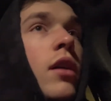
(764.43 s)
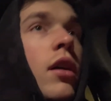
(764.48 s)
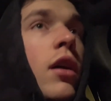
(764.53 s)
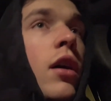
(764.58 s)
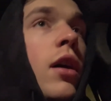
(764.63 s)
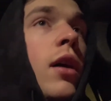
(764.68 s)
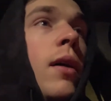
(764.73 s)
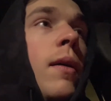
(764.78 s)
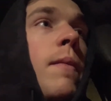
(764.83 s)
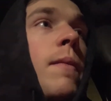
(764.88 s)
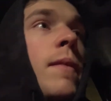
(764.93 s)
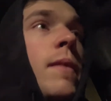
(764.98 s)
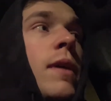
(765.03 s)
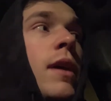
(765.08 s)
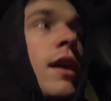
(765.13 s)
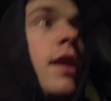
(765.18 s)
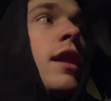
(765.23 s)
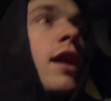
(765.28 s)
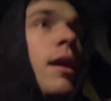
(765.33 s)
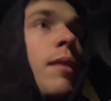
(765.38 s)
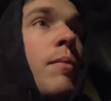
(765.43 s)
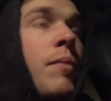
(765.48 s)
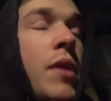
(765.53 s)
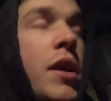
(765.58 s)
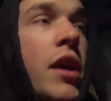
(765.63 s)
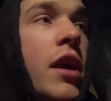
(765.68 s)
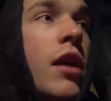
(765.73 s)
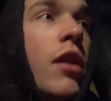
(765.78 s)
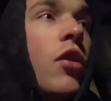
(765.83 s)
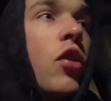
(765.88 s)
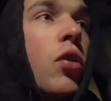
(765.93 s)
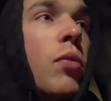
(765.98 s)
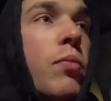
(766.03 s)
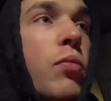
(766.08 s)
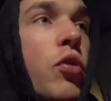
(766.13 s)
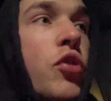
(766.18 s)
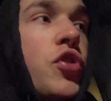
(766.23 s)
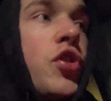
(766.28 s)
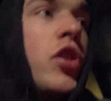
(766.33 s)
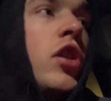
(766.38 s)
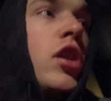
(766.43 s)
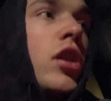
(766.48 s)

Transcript: and then peaking, you know, push it a